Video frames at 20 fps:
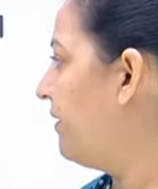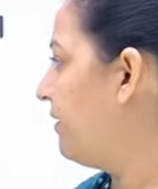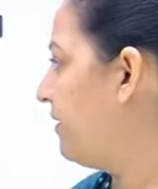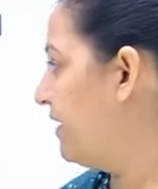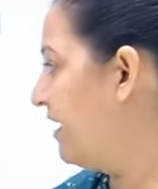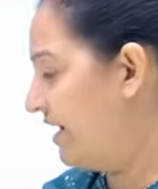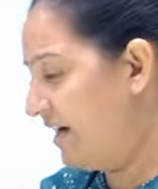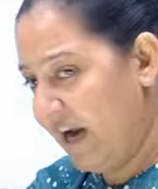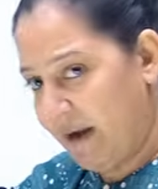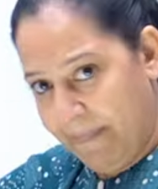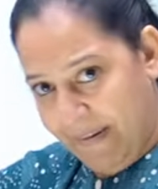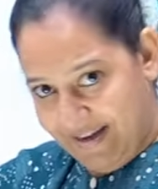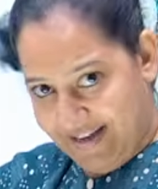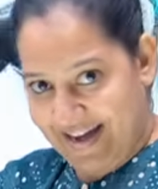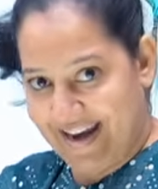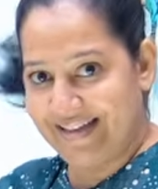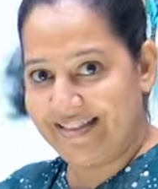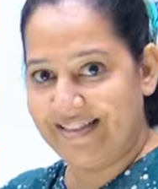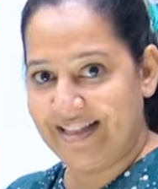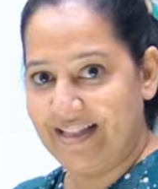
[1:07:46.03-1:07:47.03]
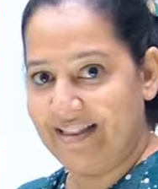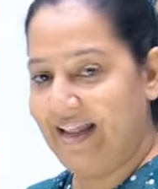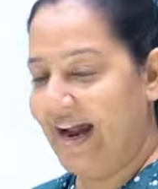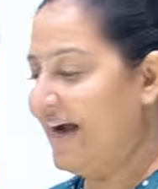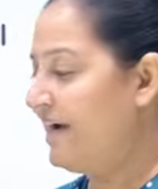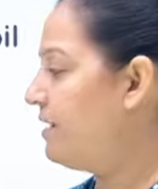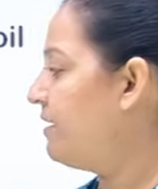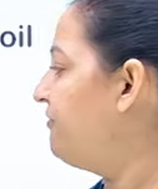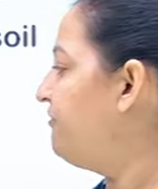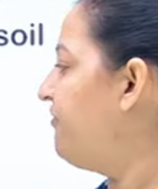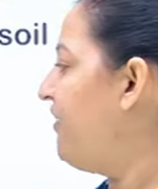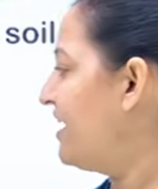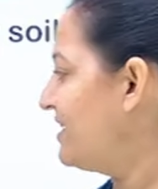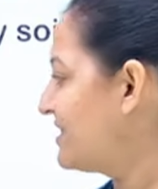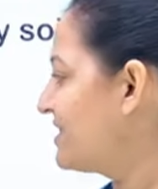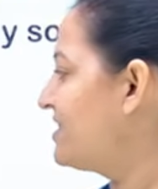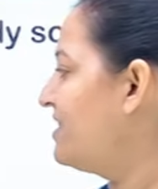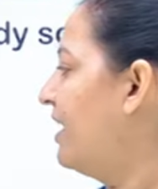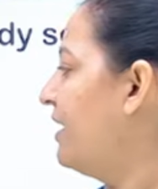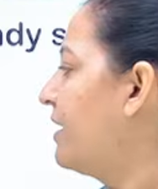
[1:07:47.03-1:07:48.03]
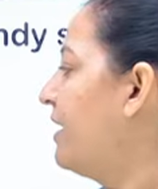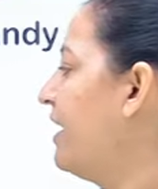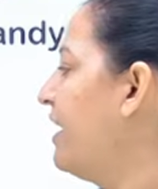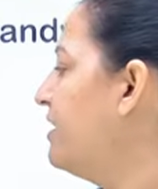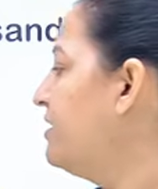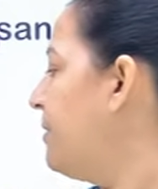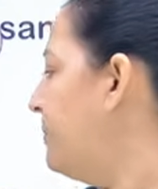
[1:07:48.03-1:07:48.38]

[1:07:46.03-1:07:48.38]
little bit less than that, faster in